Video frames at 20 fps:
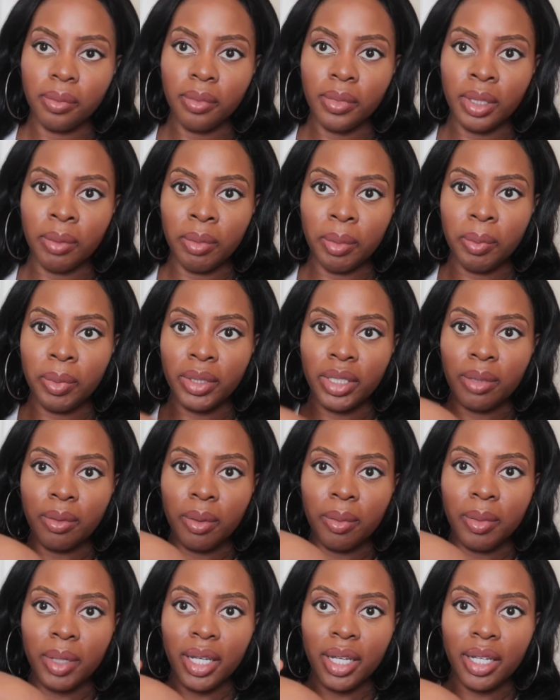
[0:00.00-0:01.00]
Let me put some
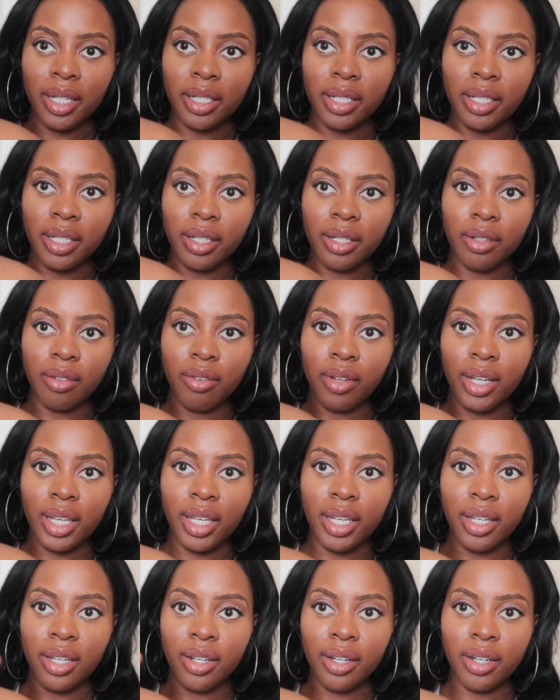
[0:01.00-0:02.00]
on my hand right
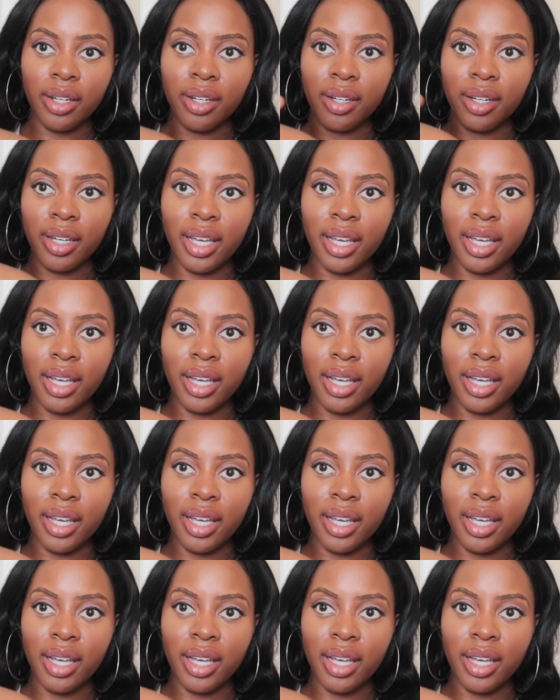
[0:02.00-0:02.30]
here.